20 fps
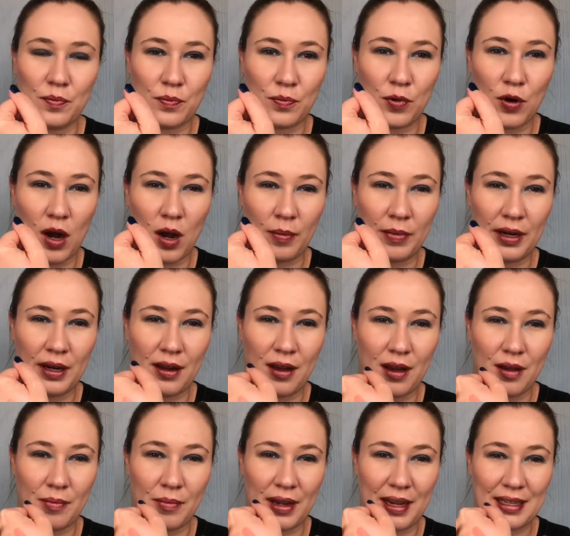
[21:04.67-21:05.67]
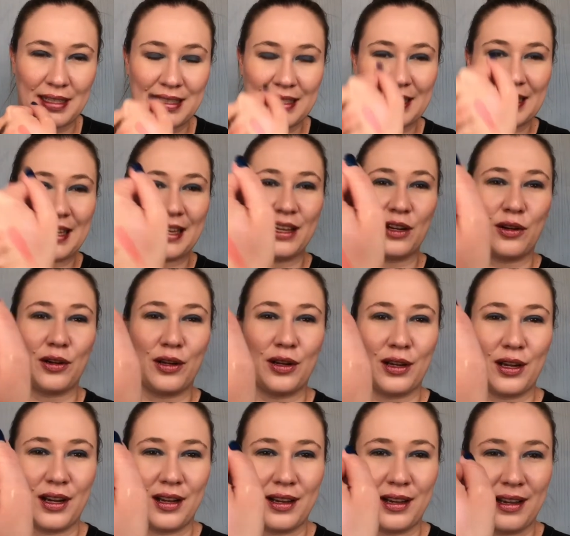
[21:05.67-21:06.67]
prominent on my skin,
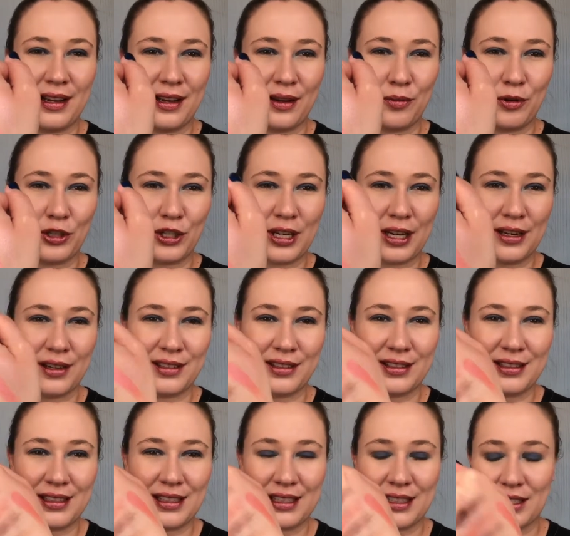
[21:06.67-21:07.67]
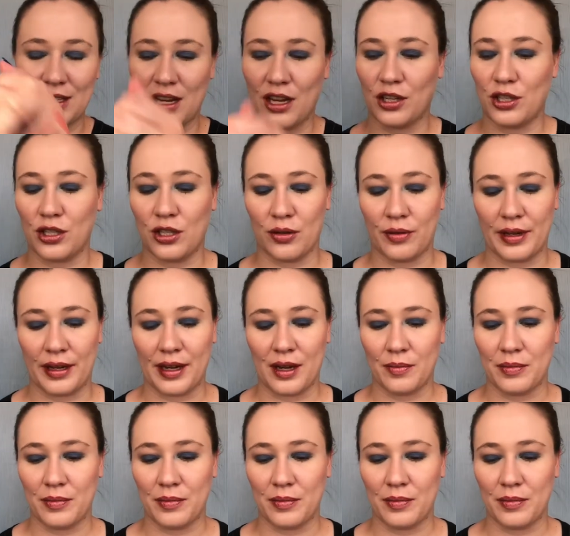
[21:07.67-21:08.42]
which I is not showing up.